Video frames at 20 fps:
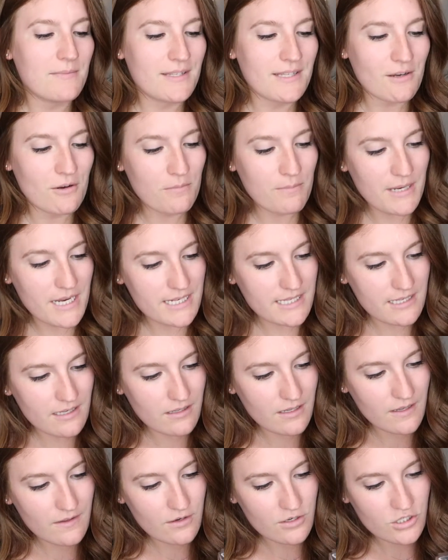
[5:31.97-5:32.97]
So
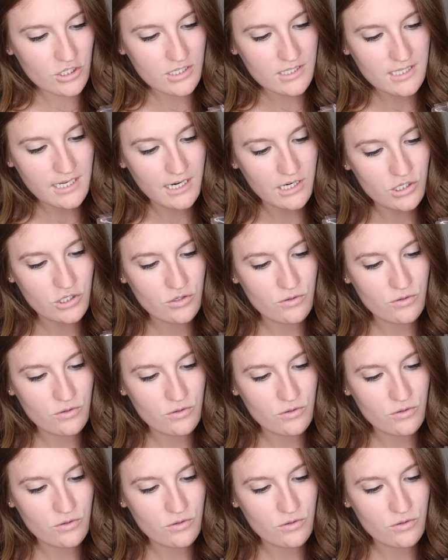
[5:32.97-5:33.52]
basically they're just like a